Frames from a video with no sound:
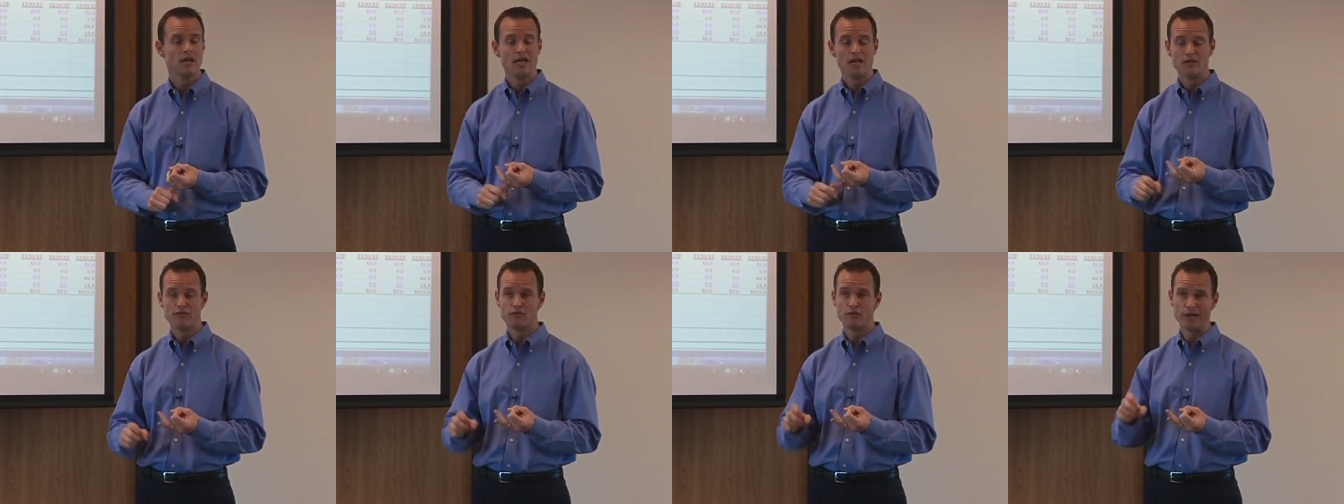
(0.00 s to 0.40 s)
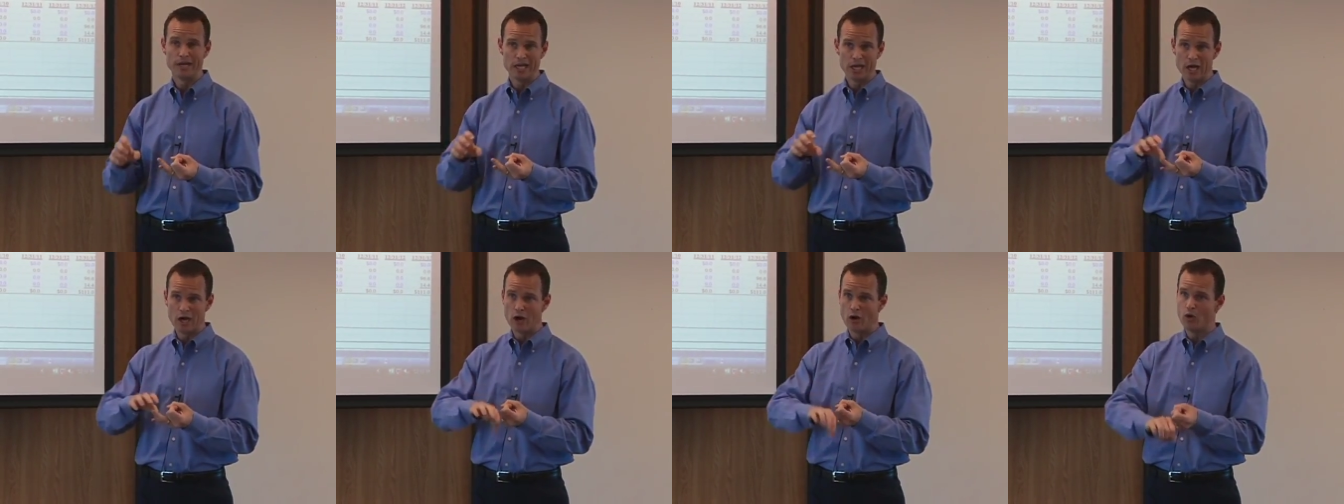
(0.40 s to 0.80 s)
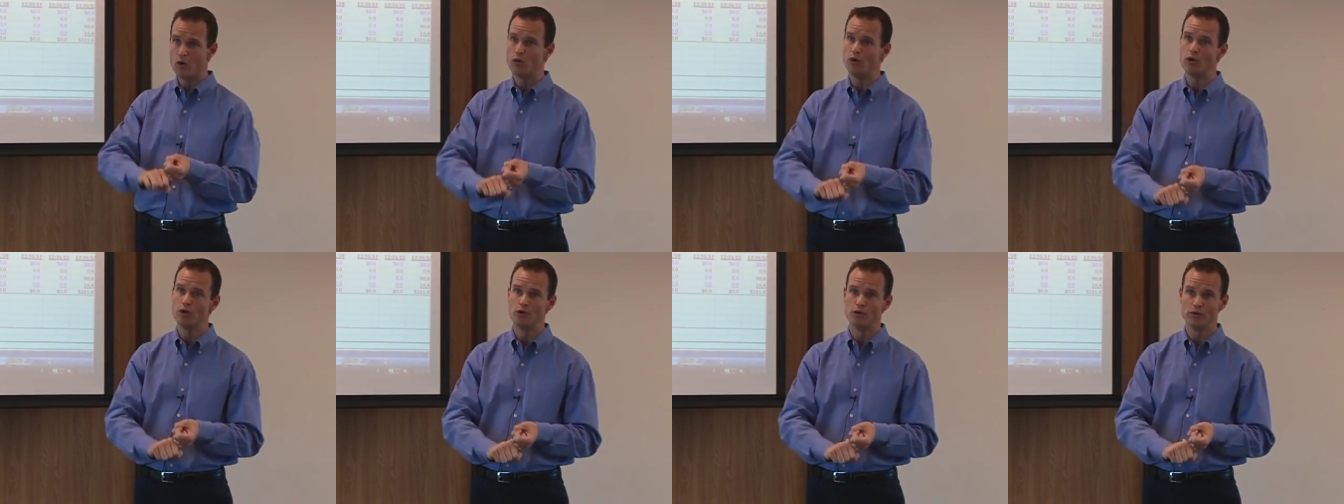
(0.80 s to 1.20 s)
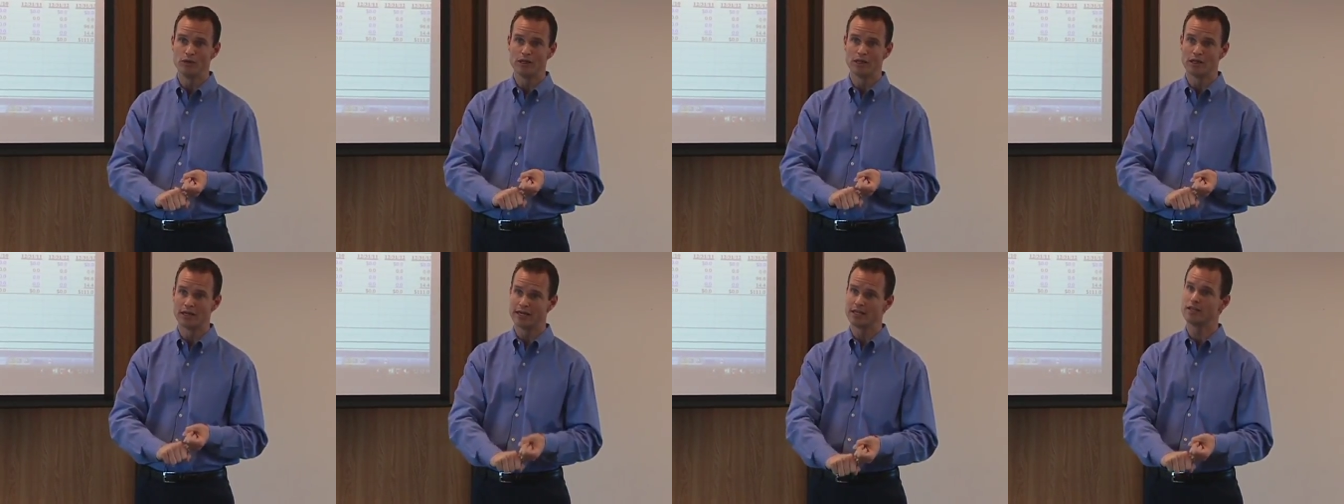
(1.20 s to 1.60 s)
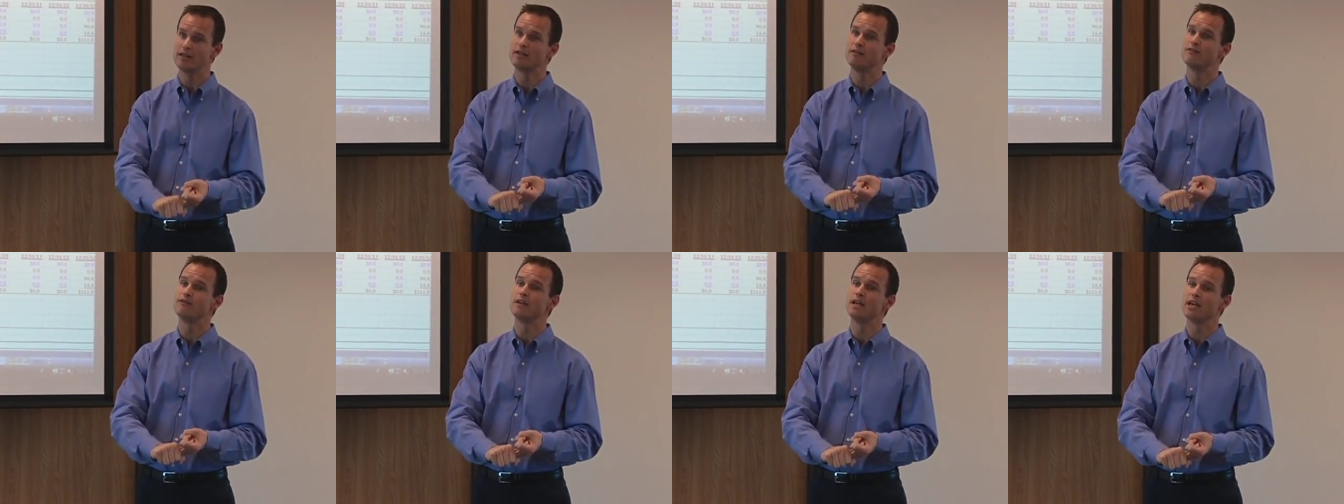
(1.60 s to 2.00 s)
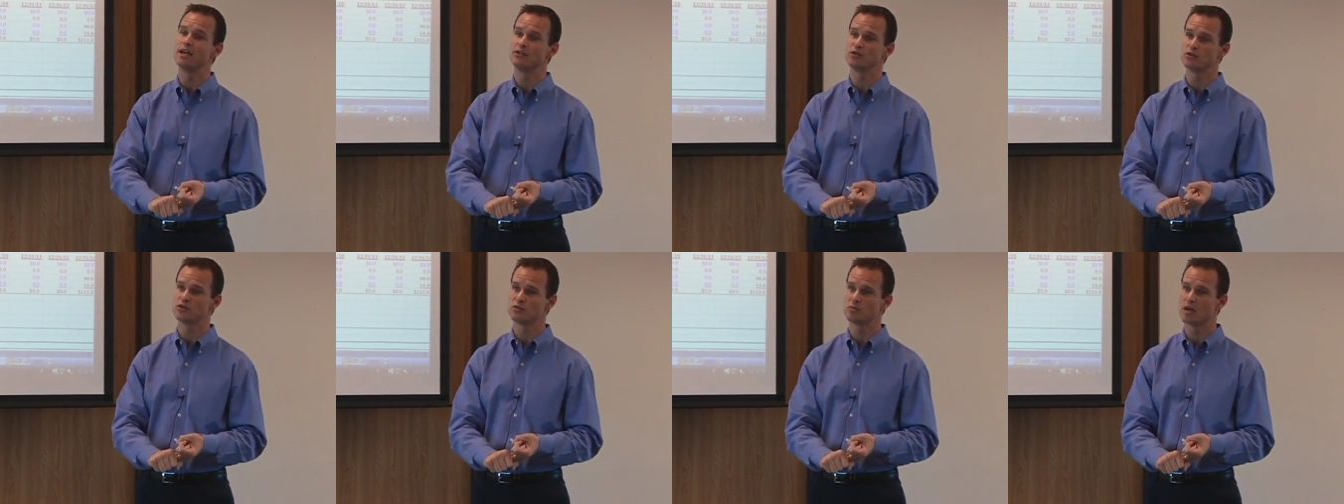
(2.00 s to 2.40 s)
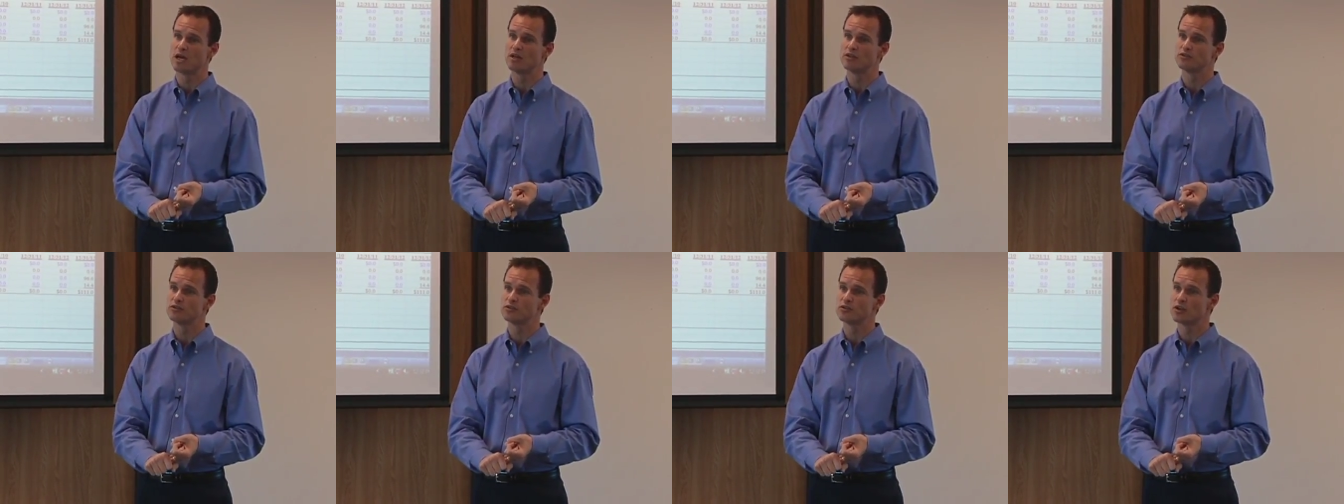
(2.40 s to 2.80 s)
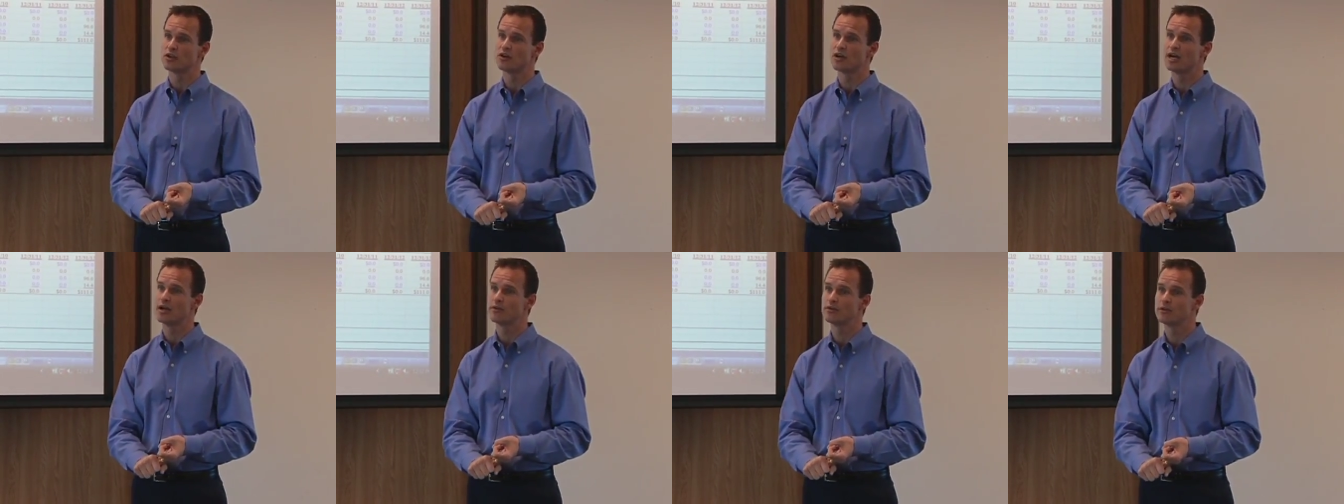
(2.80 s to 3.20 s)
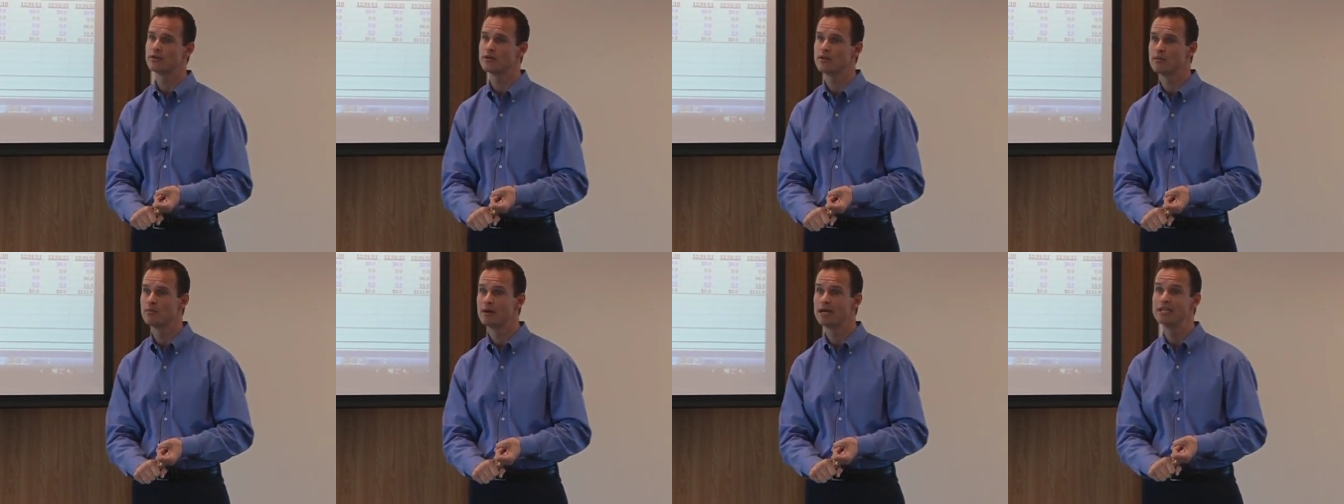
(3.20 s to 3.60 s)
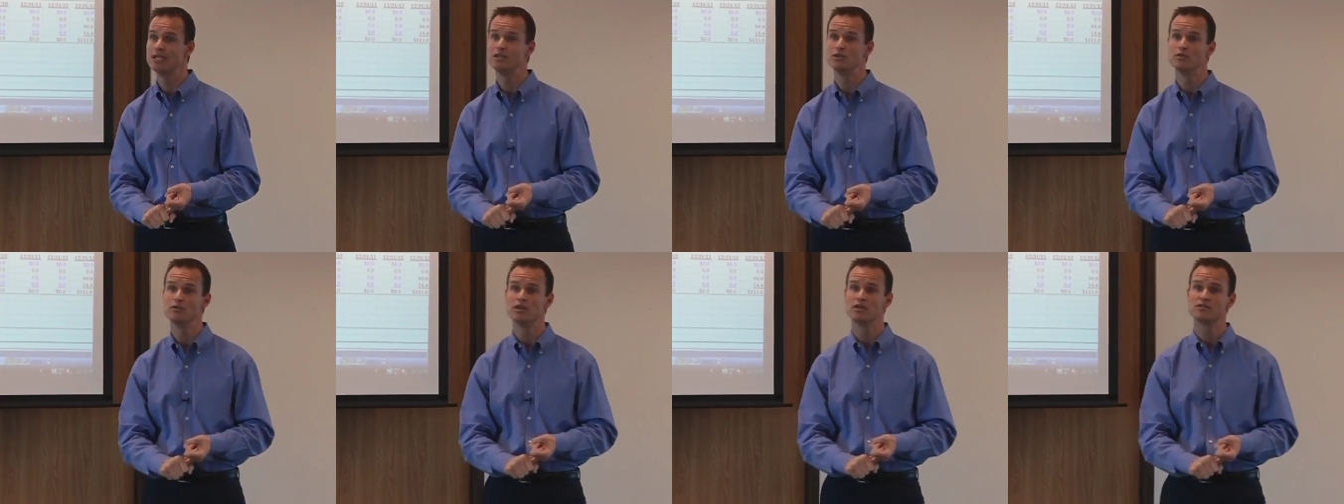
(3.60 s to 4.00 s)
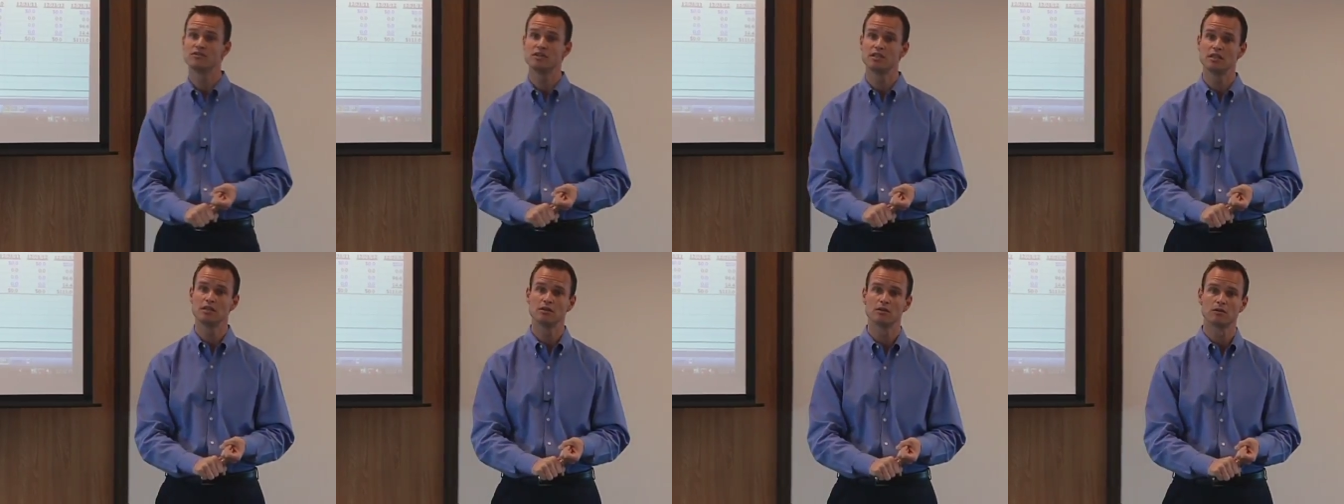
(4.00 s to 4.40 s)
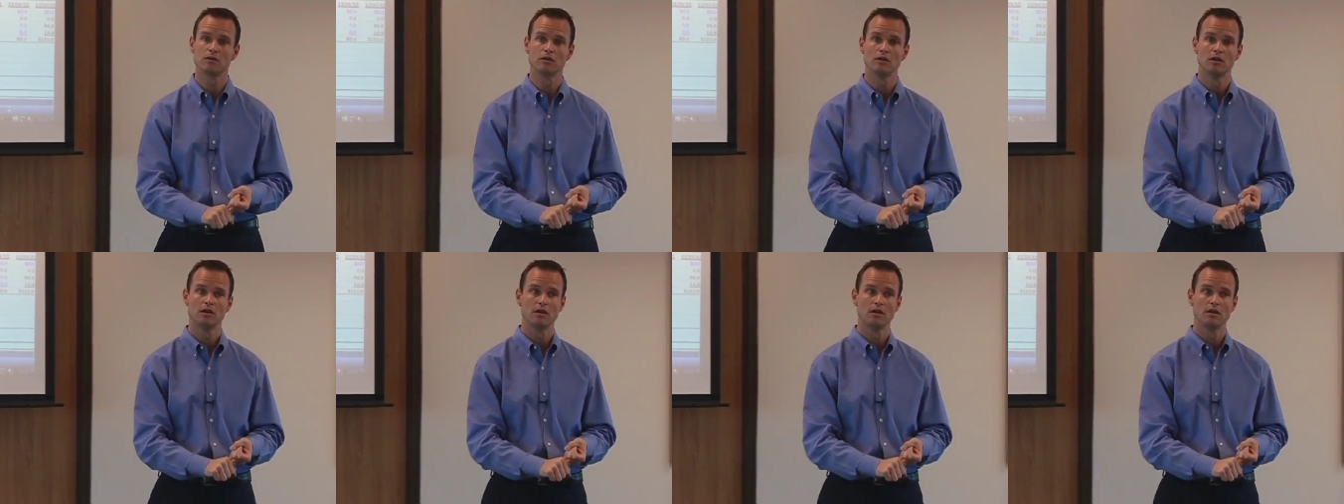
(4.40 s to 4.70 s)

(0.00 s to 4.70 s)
if we know who the likely financial sponsors are out there that might do this deal